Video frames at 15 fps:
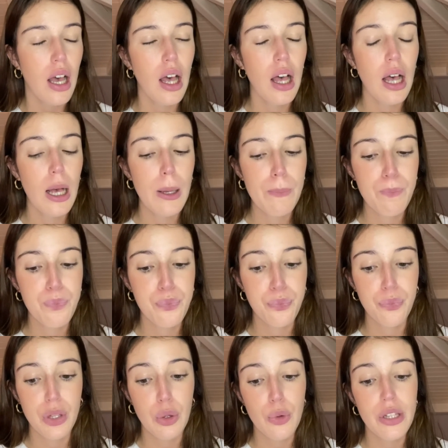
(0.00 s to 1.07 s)

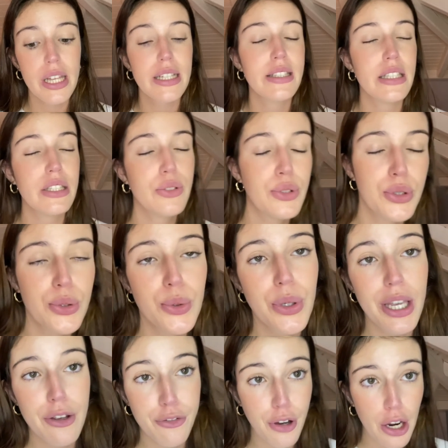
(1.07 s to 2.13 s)
related to
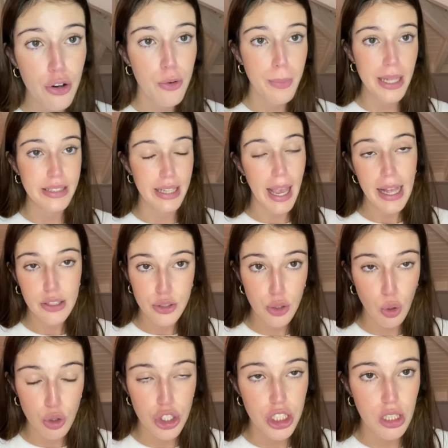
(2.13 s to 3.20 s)
environment and
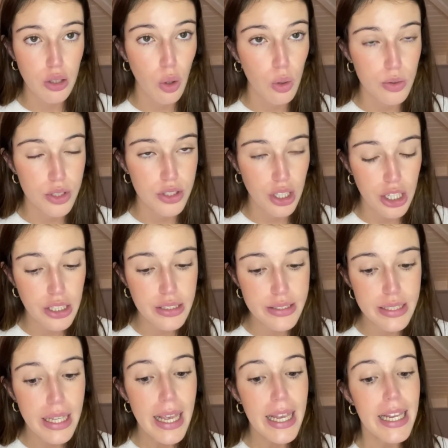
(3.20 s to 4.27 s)
social concerns.